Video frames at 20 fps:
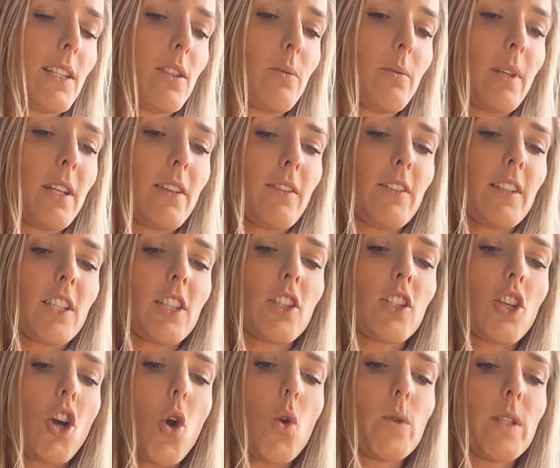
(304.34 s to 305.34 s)
little bit of a
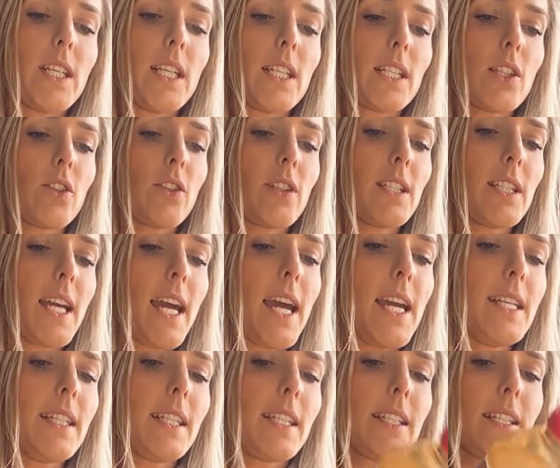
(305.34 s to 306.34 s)
salty sort of
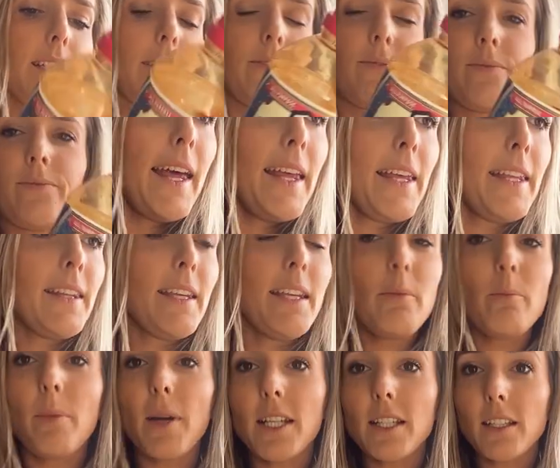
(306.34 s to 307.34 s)
taste. And
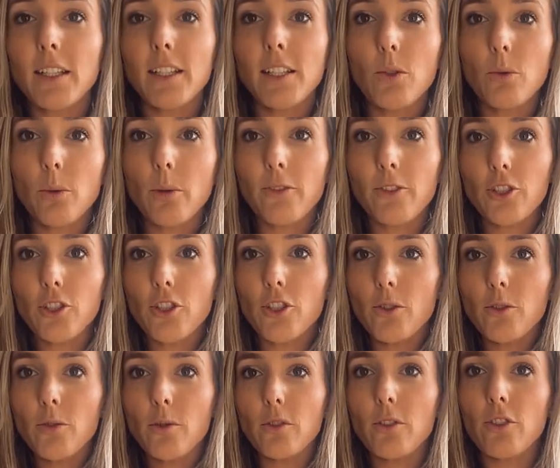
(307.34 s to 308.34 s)
then basically all we've got to
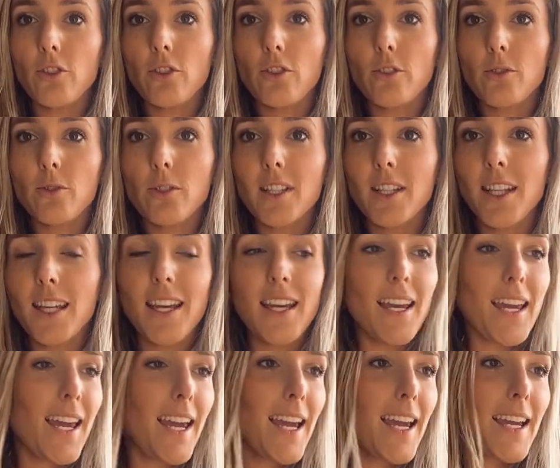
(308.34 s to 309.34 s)
do is put the noodles in
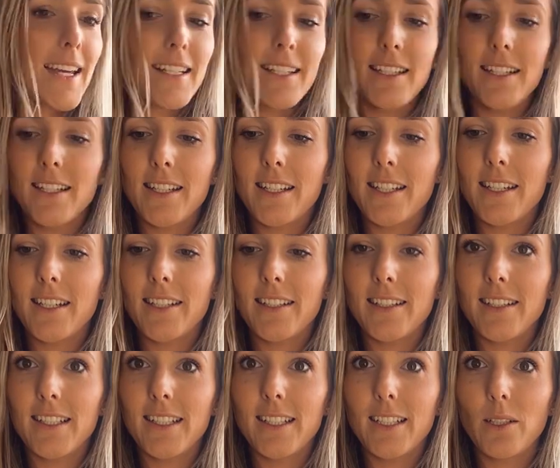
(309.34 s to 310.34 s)
there and
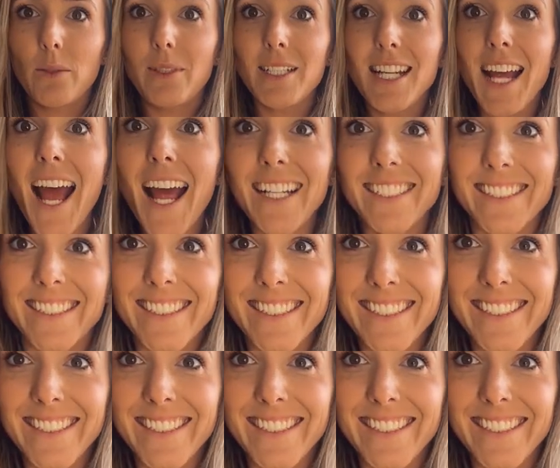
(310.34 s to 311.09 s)
we're done.